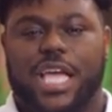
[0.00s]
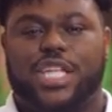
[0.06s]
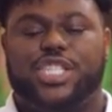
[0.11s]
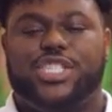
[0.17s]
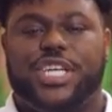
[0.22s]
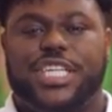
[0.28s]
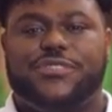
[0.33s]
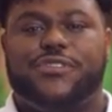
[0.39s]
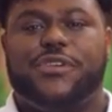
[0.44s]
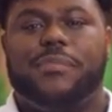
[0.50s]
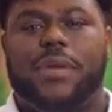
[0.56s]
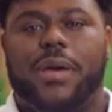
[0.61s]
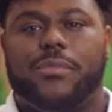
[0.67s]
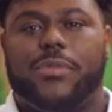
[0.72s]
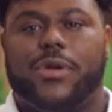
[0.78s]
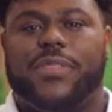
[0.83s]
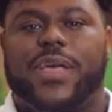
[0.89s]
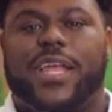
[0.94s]
Just
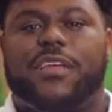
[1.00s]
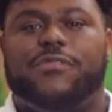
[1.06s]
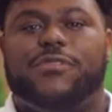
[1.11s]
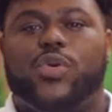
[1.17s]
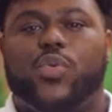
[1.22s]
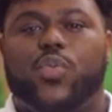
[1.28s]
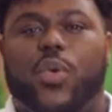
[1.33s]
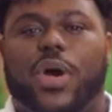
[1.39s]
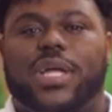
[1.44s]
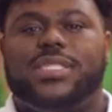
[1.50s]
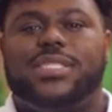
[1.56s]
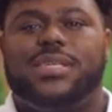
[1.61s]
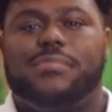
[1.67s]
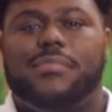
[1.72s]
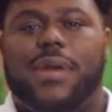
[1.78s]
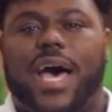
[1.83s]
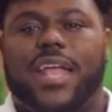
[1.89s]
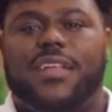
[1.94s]
remember that if you want to
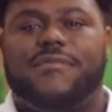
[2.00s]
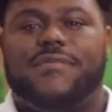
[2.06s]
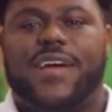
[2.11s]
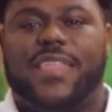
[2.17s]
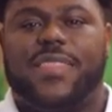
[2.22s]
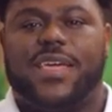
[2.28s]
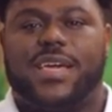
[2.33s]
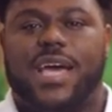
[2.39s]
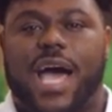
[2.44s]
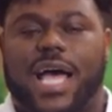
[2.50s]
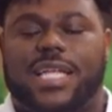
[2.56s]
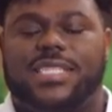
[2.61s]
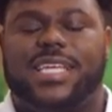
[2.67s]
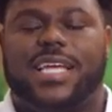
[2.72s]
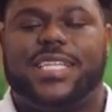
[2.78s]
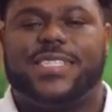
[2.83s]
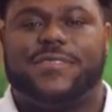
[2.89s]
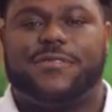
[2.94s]
modify the
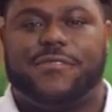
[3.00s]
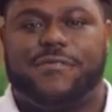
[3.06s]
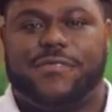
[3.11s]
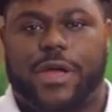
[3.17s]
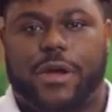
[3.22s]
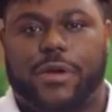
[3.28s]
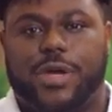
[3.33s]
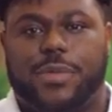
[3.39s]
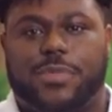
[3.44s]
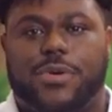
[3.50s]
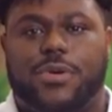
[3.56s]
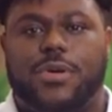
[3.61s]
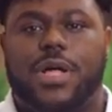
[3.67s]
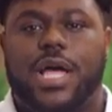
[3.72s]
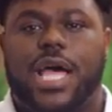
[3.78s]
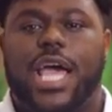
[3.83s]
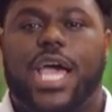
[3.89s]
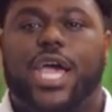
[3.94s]
contents of a
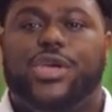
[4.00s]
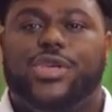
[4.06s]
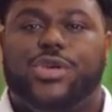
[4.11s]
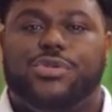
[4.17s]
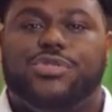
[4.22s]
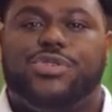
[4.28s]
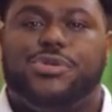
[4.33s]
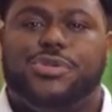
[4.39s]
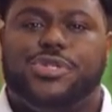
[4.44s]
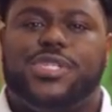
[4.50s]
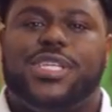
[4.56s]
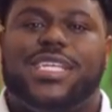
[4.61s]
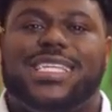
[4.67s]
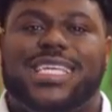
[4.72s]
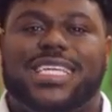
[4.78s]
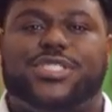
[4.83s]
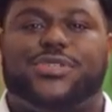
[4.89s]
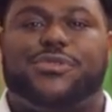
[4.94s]
variable, you usually
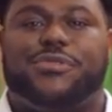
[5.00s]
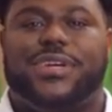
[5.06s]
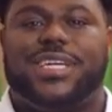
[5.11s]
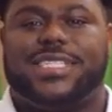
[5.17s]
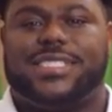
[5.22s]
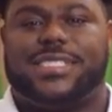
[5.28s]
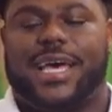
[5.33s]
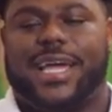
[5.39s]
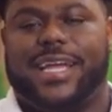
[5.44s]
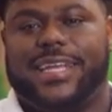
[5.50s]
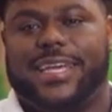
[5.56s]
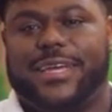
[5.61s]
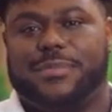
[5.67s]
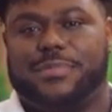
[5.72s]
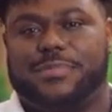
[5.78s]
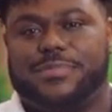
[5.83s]
need to reassign it.